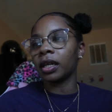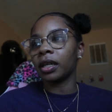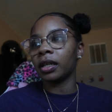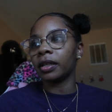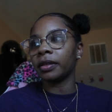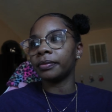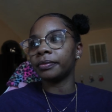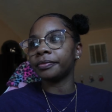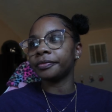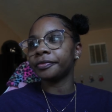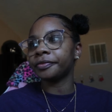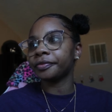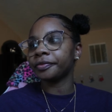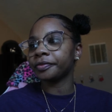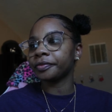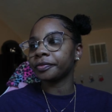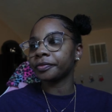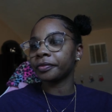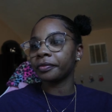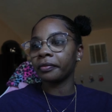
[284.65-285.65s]
Um
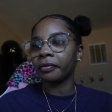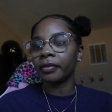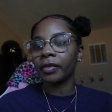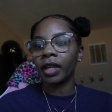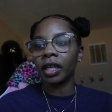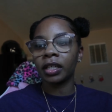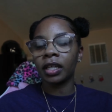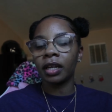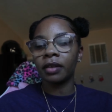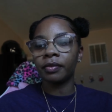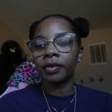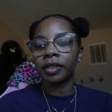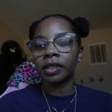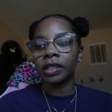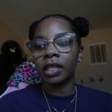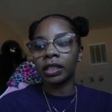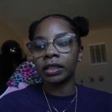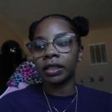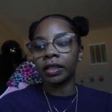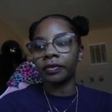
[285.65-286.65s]
can't wait
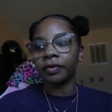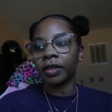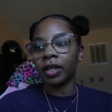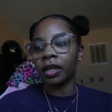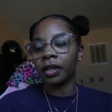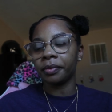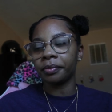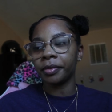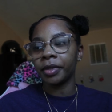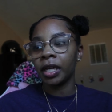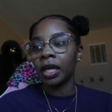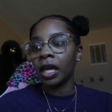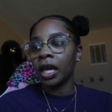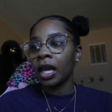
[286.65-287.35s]
till that stuff come.